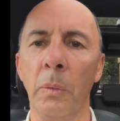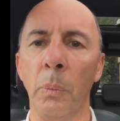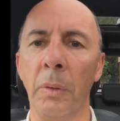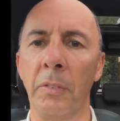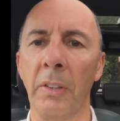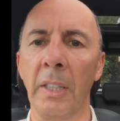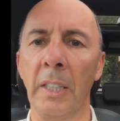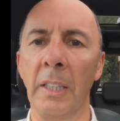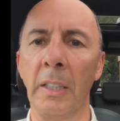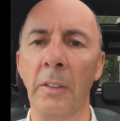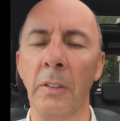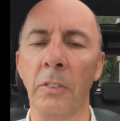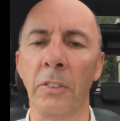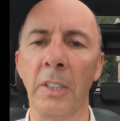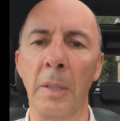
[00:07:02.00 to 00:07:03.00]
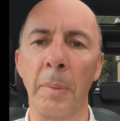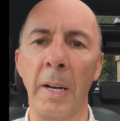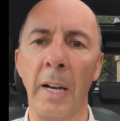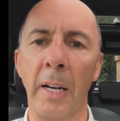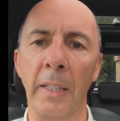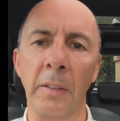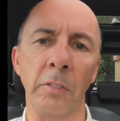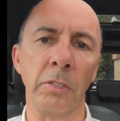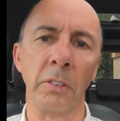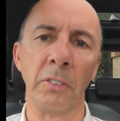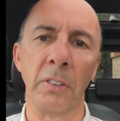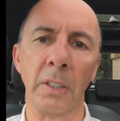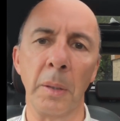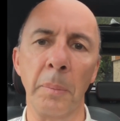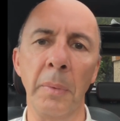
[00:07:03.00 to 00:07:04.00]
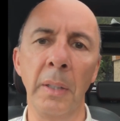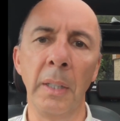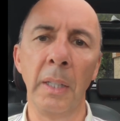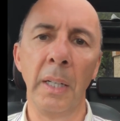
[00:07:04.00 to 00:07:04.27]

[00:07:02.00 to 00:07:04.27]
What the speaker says: with the cinema in front of them.